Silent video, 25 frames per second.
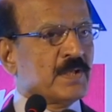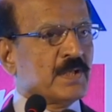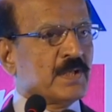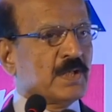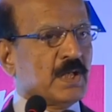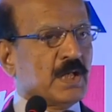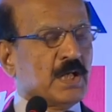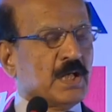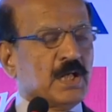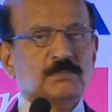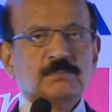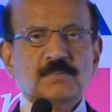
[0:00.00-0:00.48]

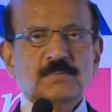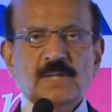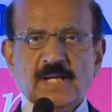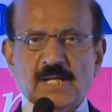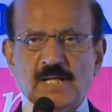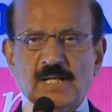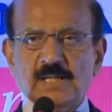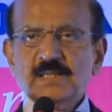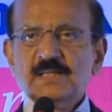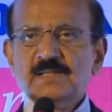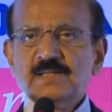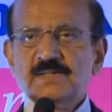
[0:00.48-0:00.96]

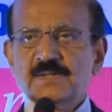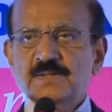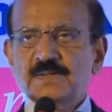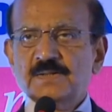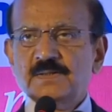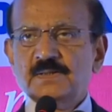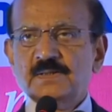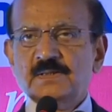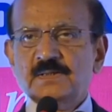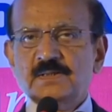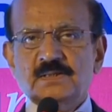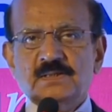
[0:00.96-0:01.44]
Health,
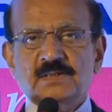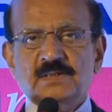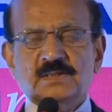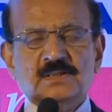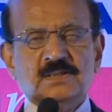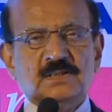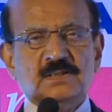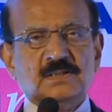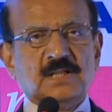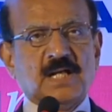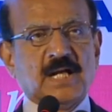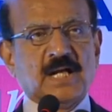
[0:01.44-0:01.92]

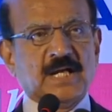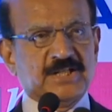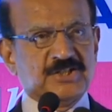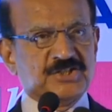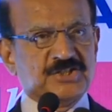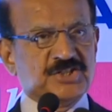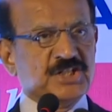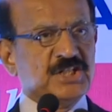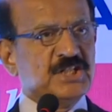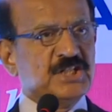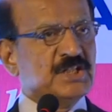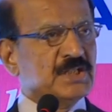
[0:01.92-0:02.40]

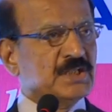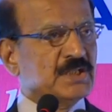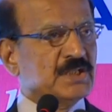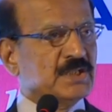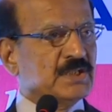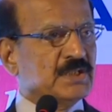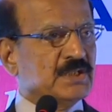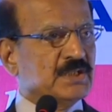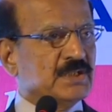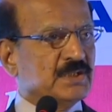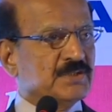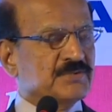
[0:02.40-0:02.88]
hygiene,
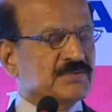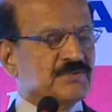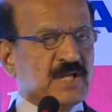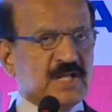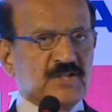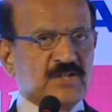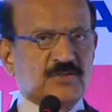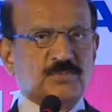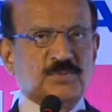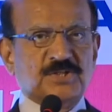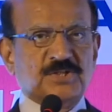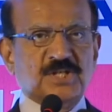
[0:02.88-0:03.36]

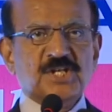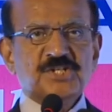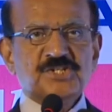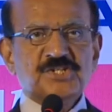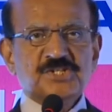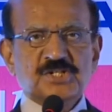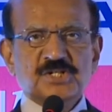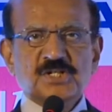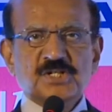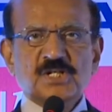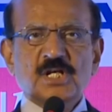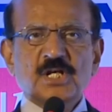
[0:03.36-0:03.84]

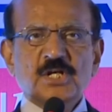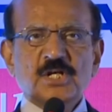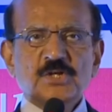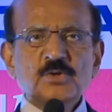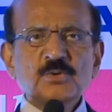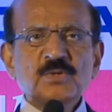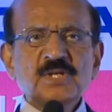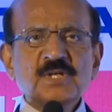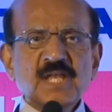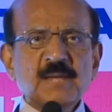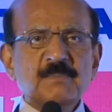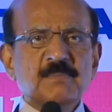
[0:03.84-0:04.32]
transportation, you
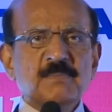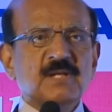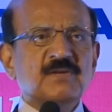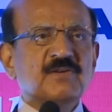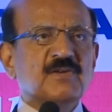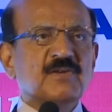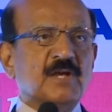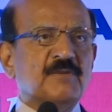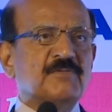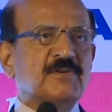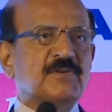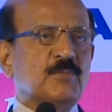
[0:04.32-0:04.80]
name
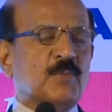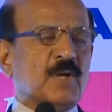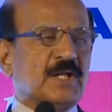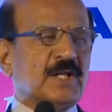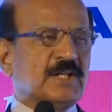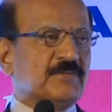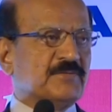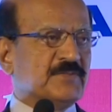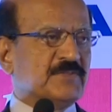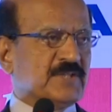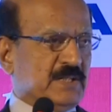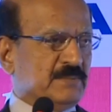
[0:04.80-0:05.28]
every one
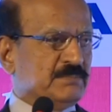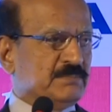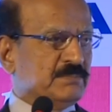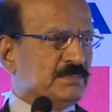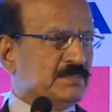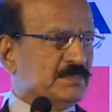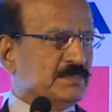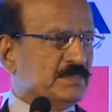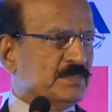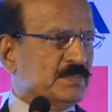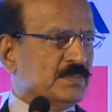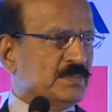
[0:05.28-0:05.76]
of them.
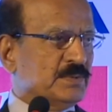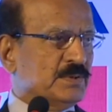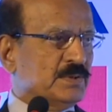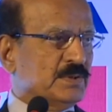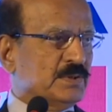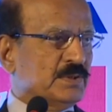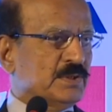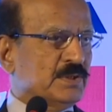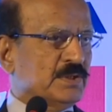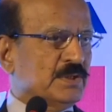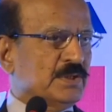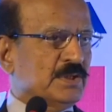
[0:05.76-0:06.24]

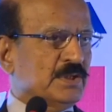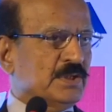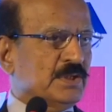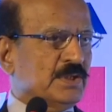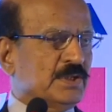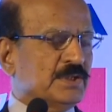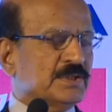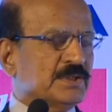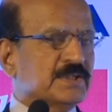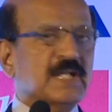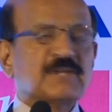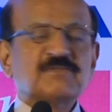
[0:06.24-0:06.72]

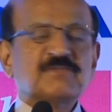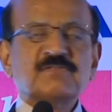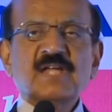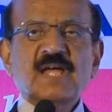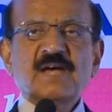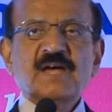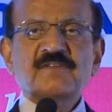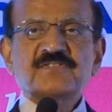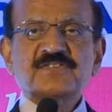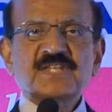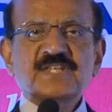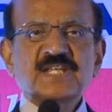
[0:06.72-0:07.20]
That we
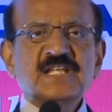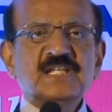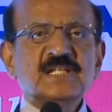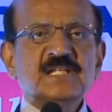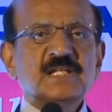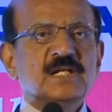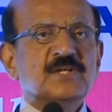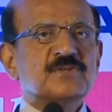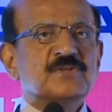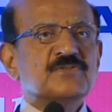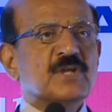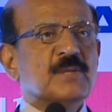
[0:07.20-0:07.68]
have seen
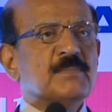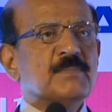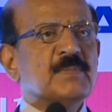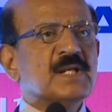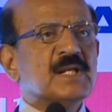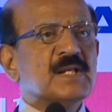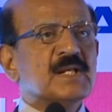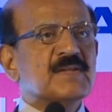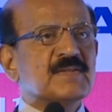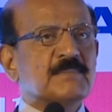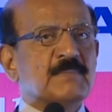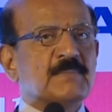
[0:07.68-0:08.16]

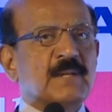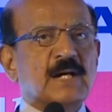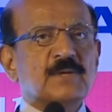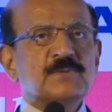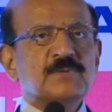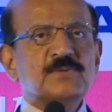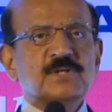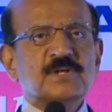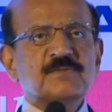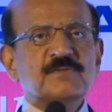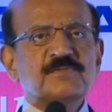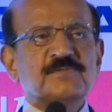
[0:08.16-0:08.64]
tremendous
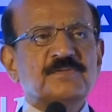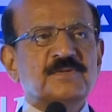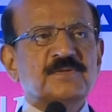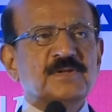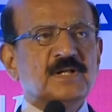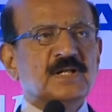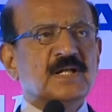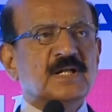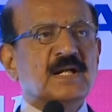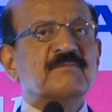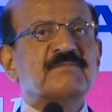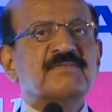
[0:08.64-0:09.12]
amount of
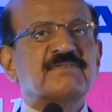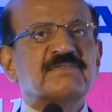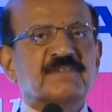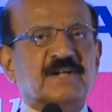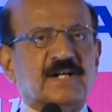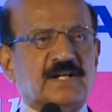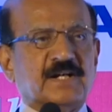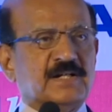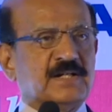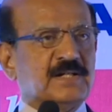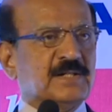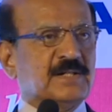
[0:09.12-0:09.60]

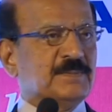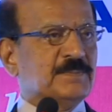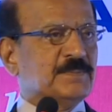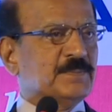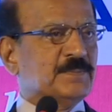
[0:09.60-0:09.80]
comfort.